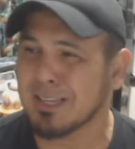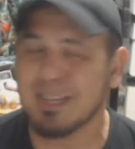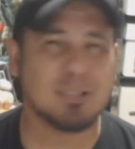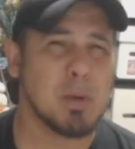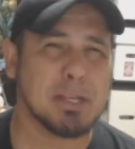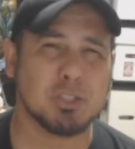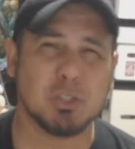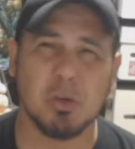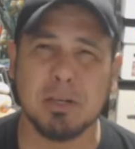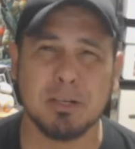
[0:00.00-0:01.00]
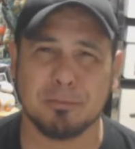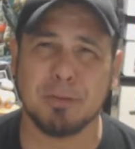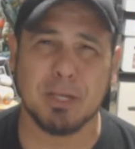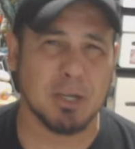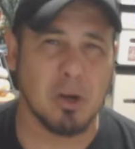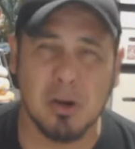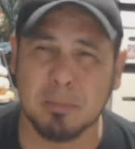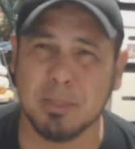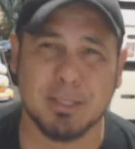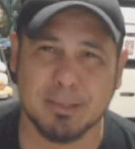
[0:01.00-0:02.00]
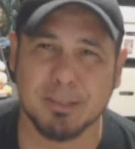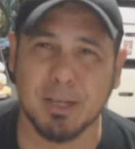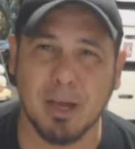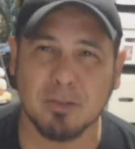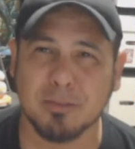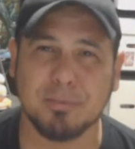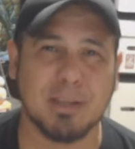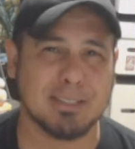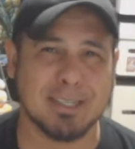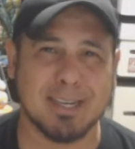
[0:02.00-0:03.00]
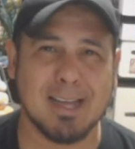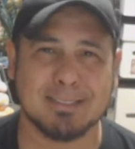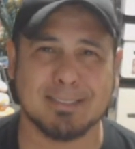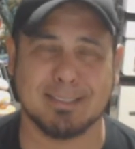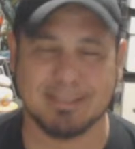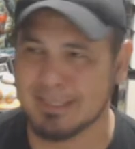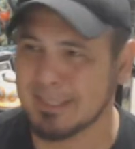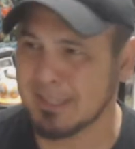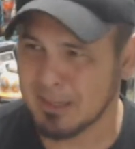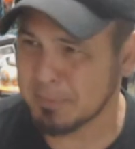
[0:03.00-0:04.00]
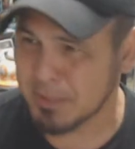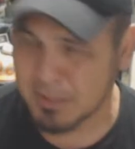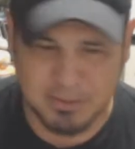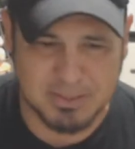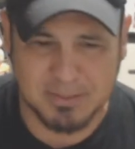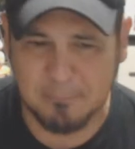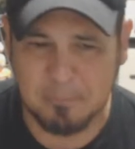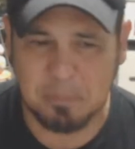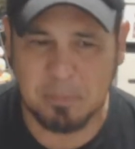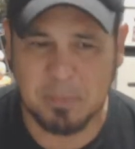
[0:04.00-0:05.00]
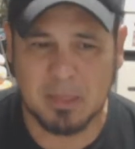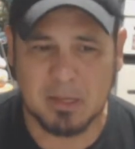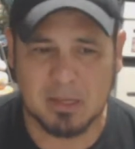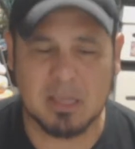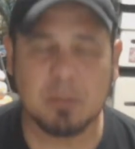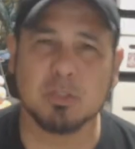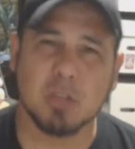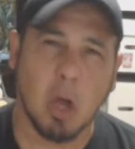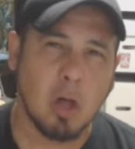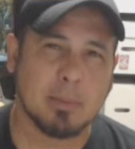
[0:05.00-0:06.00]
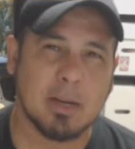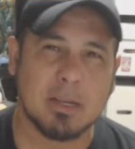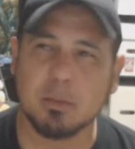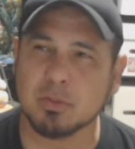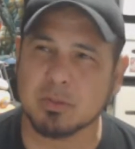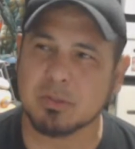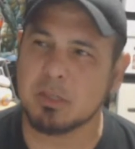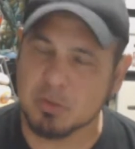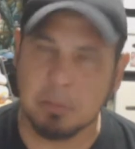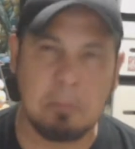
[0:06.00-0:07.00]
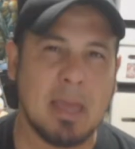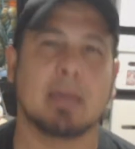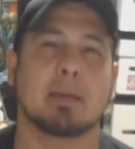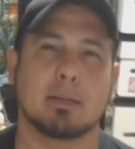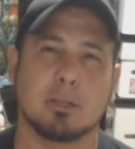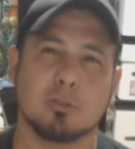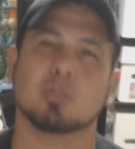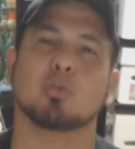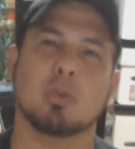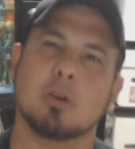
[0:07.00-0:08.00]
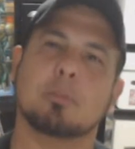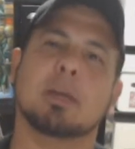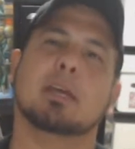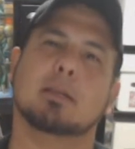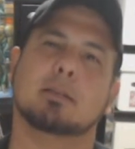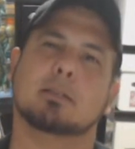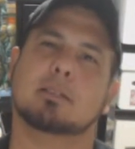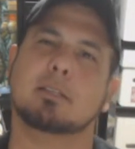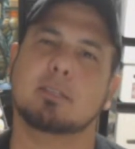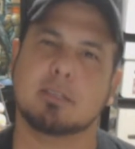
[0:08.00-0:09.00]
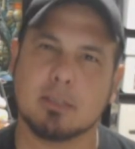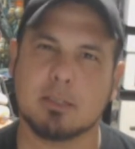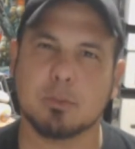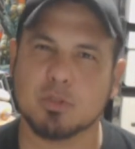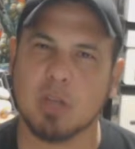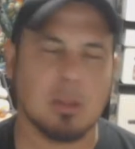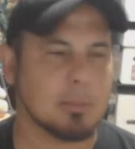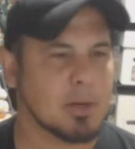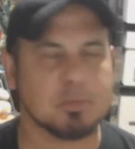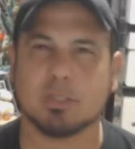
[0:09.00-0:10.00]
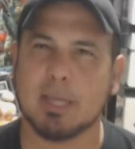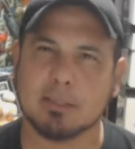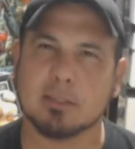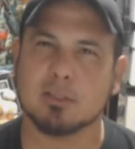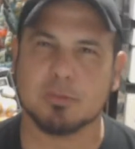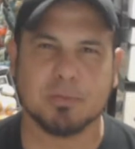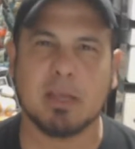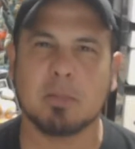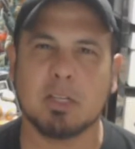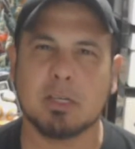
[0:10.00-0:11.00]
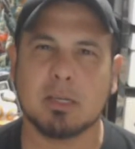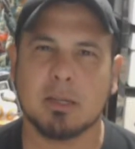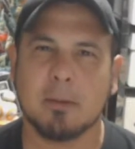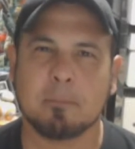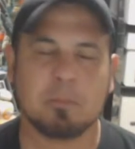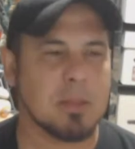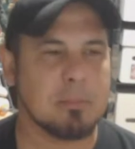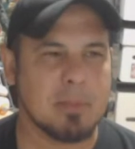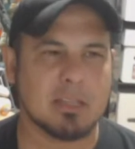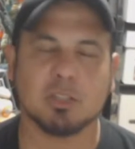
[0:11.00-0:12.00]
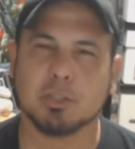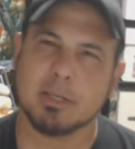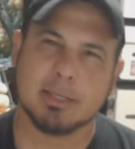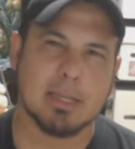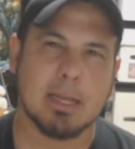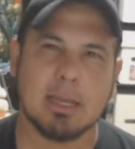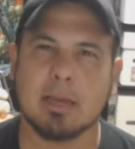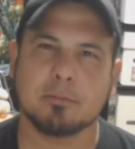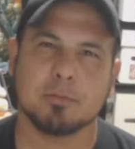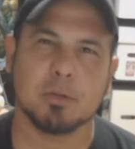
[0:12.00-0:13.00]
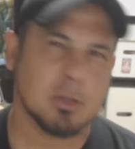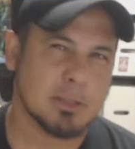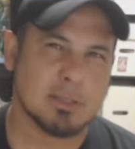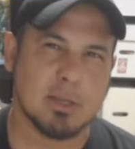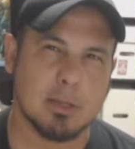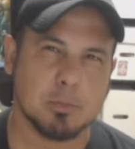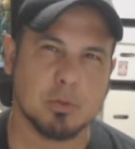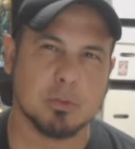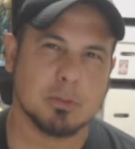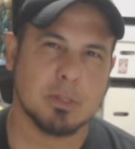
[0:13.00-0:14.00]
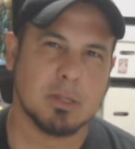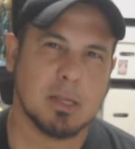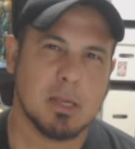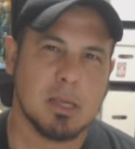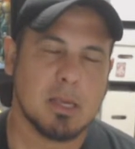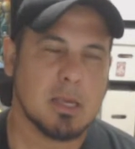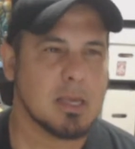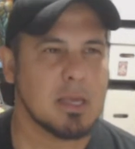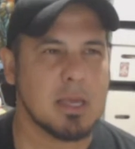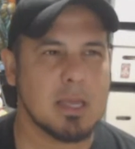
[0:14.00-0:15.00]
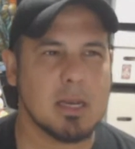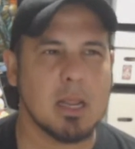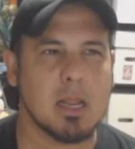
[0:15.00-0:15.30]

That's why he joined the fucking army, you know, to fight the Nazis. Because he was all about, he was a man. He was a real man. He was all about protecting his family and making sure that they had food on the table. And